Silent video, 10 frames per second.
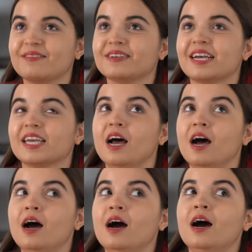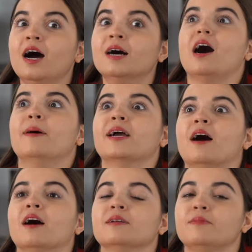I was like, oh my
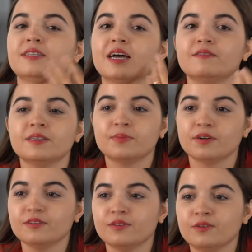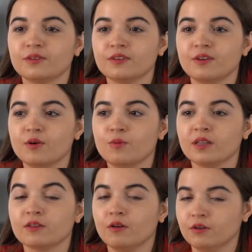God. But at this point, you don't know
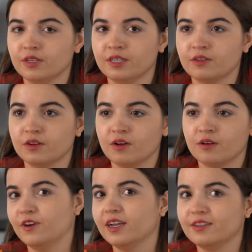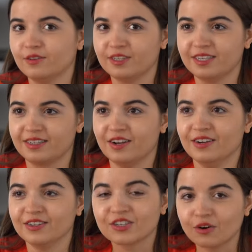what color she's gonna find you, she's
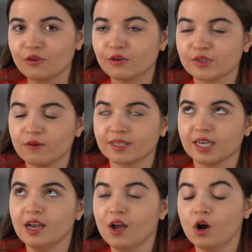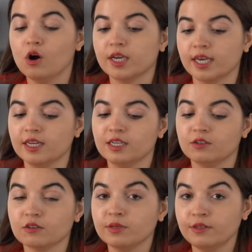gonna show you. So I was like, okay,
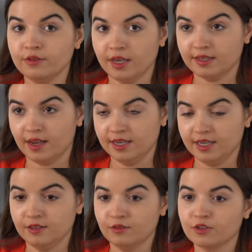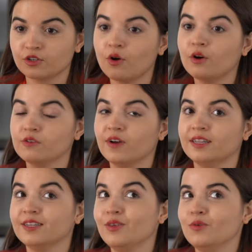don't be too excited. Don't show her
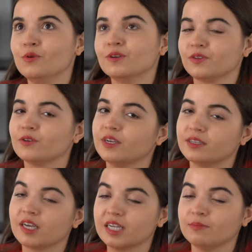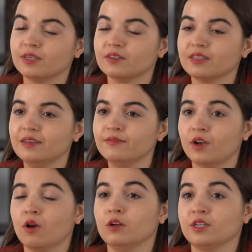that you are so excited, because if the
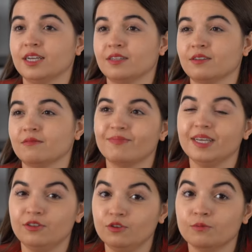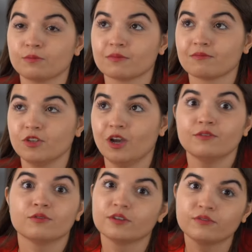color doesn't please you, you
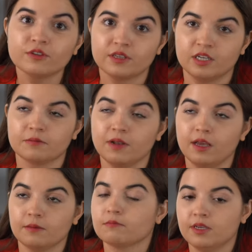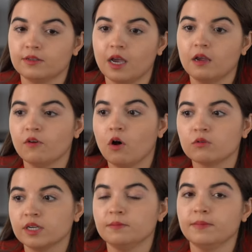have to refuse it. Like, because I've
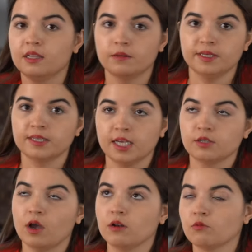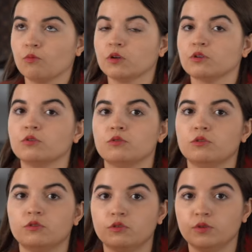already made the mistake, so I don't want to
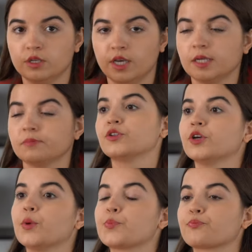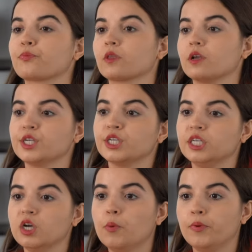do it again. So
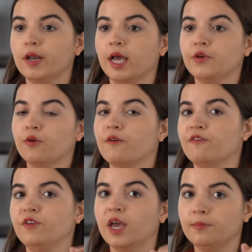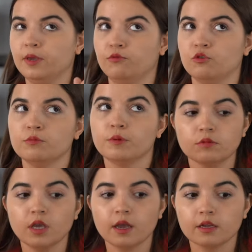she opened like a VIP room.
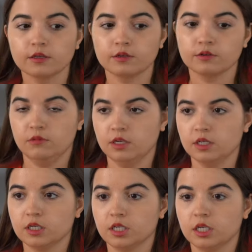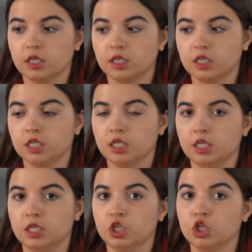We entered in it and
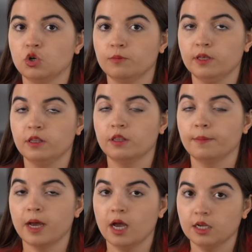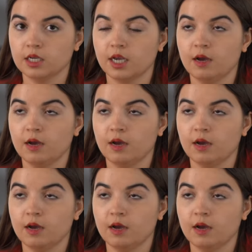she showed me the bag.